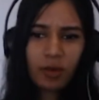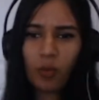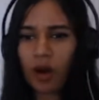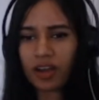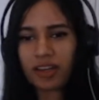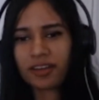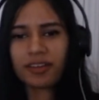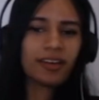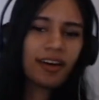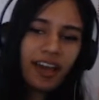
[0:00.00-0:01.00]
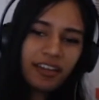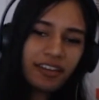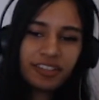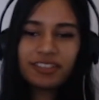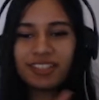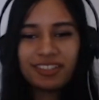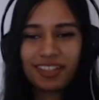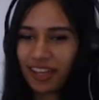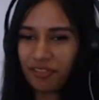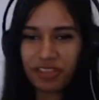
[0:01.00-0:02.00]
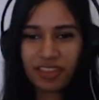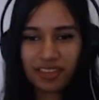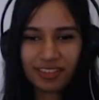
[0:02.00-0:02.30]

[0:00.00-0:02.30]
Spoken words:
walking, idle, like everything.